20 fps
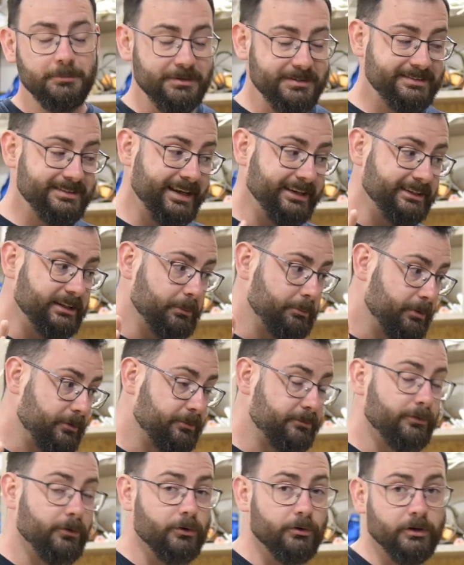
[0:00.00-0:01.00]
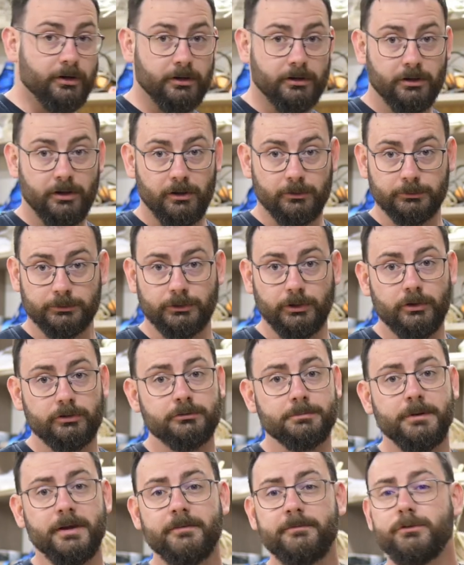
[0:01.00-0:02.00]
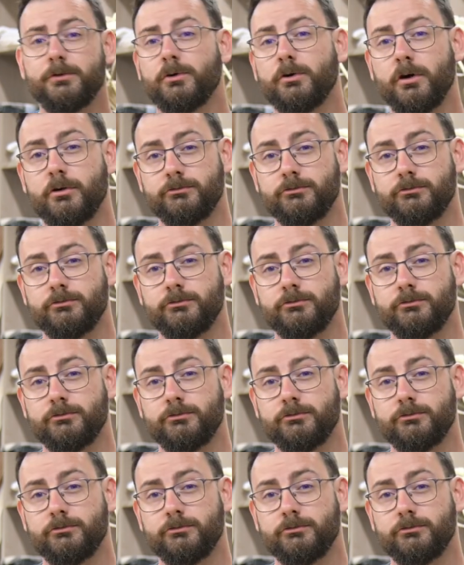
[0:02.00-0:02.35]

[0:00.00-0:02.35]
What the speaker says: And mistake number 4 alone cost me a few